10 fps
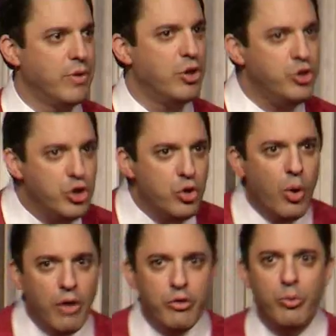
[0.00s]

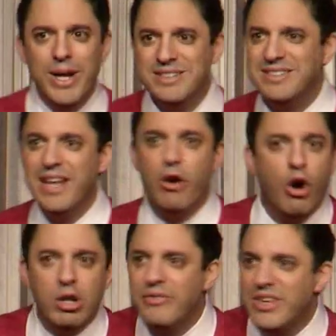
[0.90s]
You are the reason that
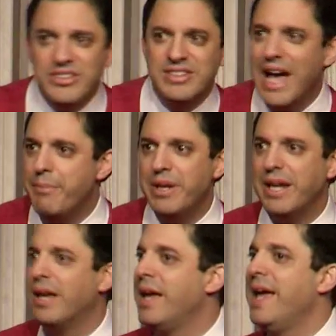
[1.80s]
all of this is
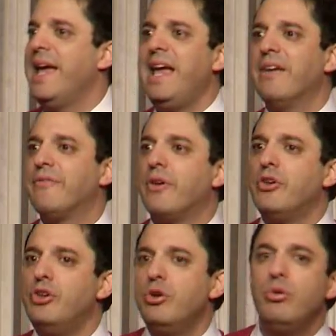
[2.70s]
happening. If
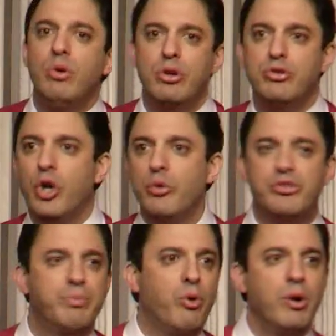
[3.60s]
you don't
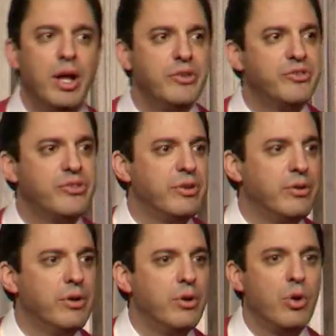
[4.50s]
support us,
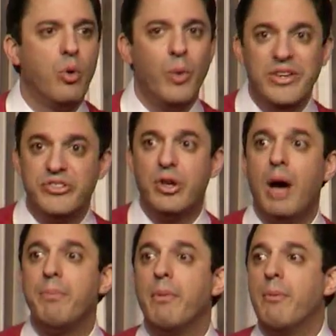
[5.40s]
we
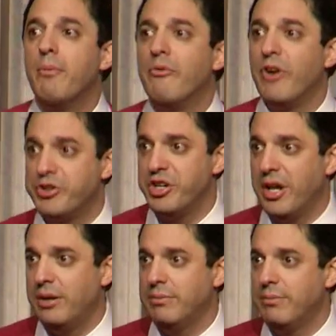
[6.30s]
stop
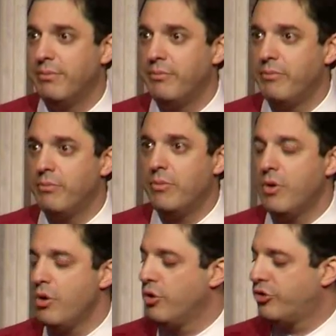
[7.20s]
functioning.
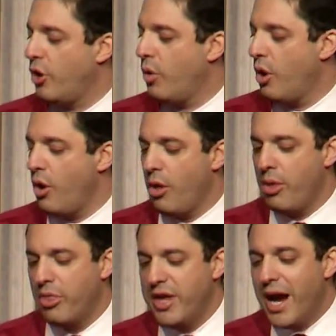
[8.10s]
So
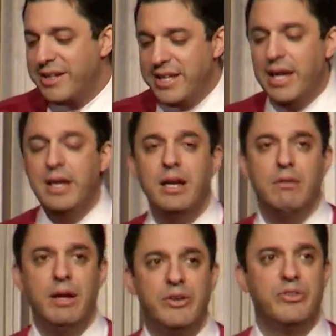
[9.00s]
the idea
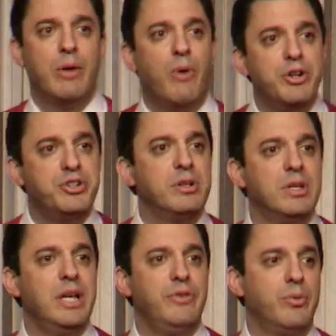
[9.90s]
here is, I want you to
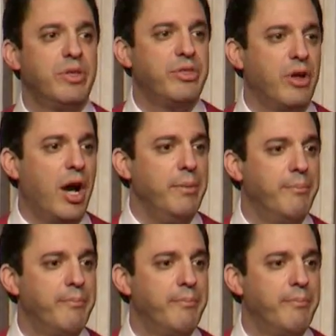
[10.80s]
leave you with a thought.